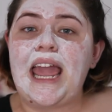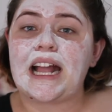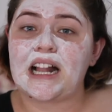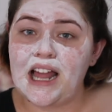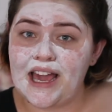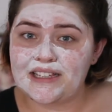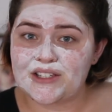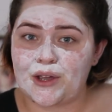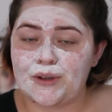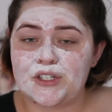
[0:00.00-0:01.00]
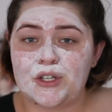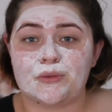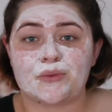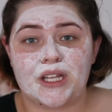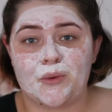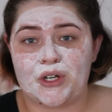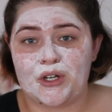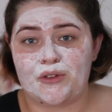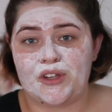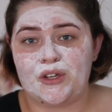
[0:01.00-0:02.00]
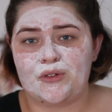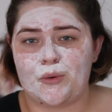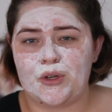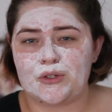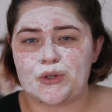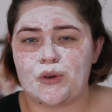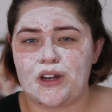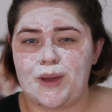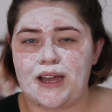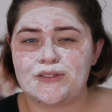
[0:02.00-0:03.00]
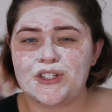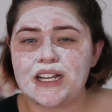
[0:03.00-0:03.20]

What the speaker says: and clients going to you really want to know that you know what you're talking about,